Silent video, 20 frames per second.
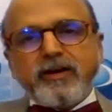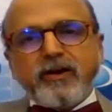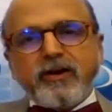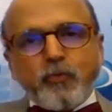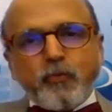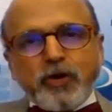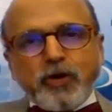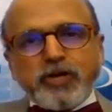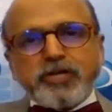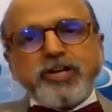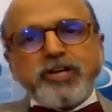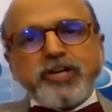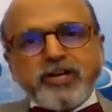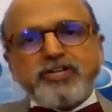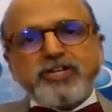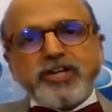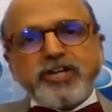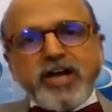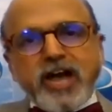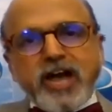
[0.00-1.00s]
vision
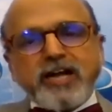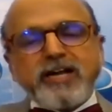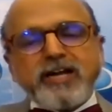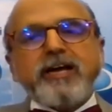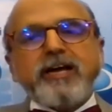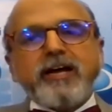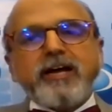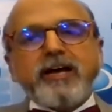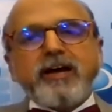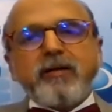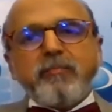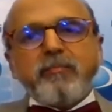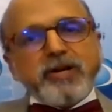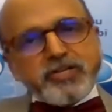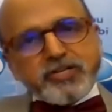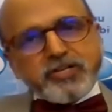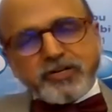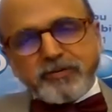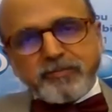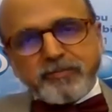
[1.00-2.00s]
and shared
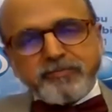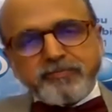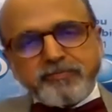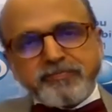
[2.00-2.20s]
mission.